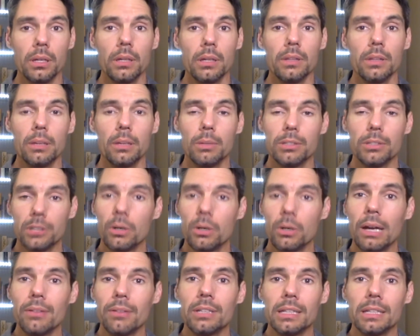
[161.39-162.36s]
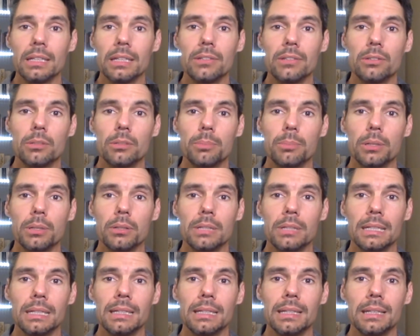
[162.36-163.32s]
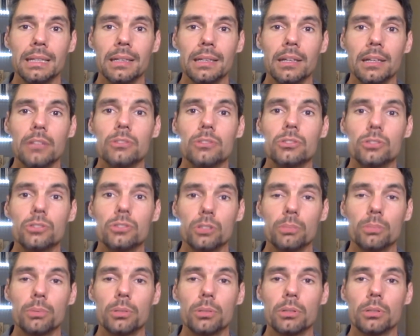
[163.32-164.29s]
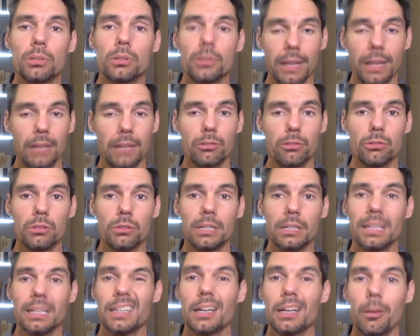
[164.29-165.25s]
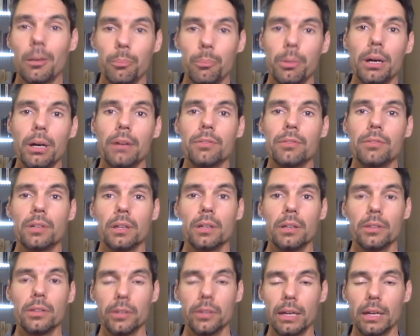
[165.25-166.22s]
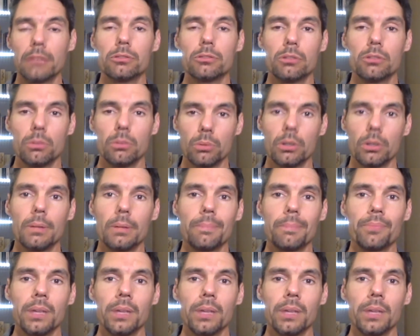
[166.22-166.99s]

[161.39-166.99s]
that we don't have a need to appeal to anything supernatural, anything above the natural world.